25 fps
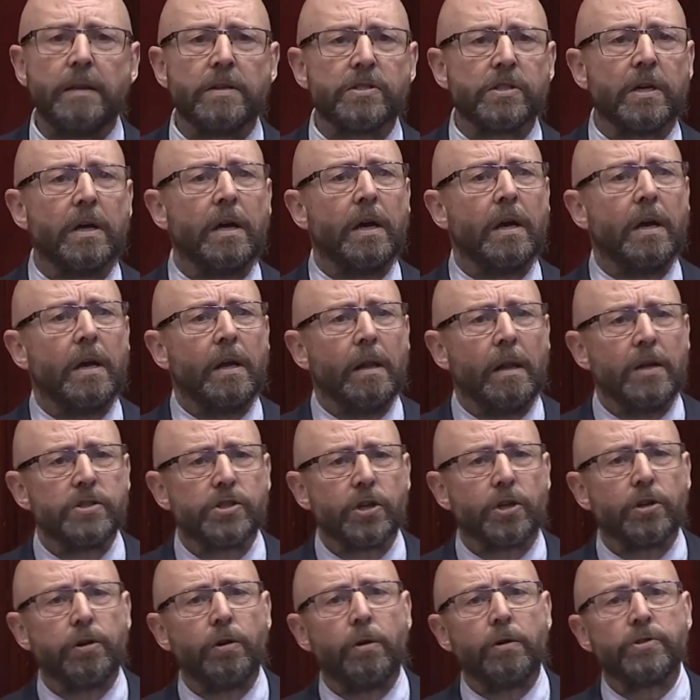There's
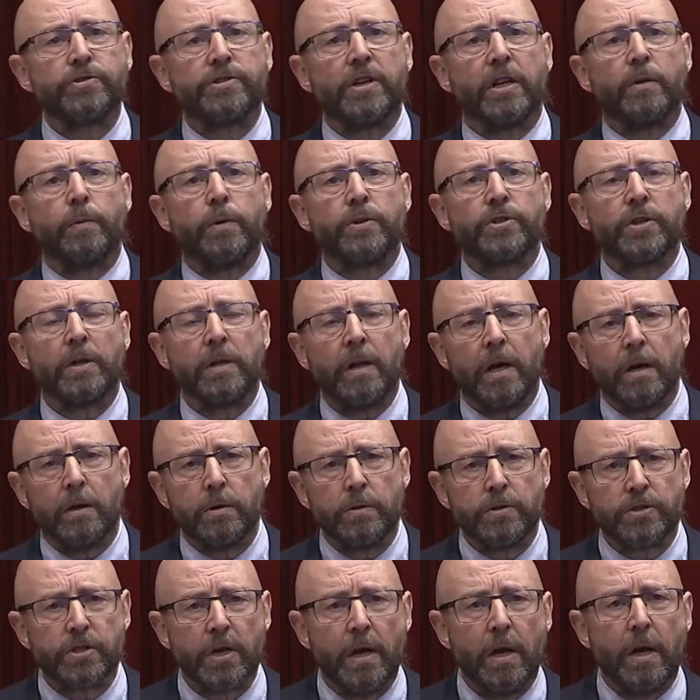a clause there which
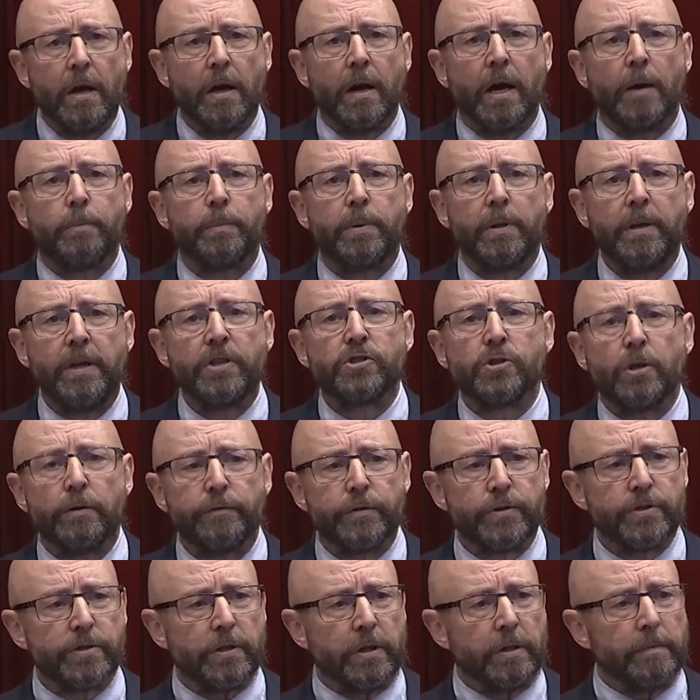allows a police
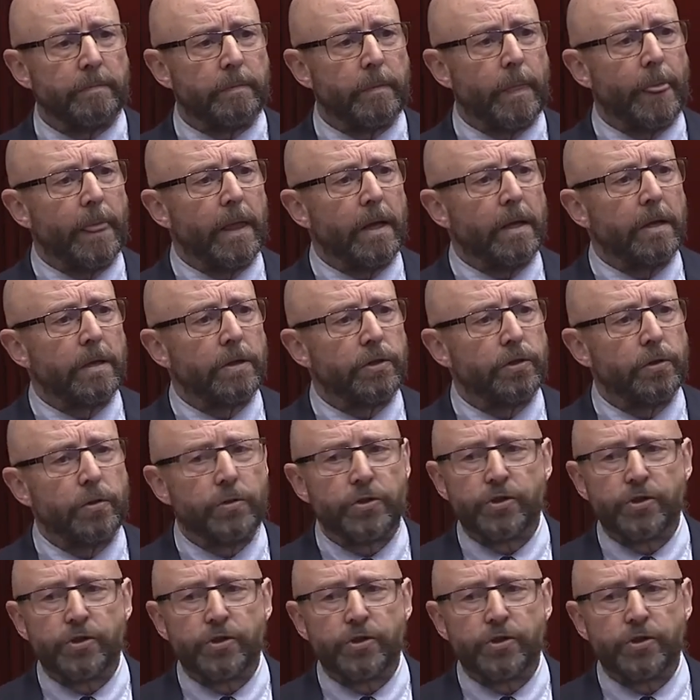officer to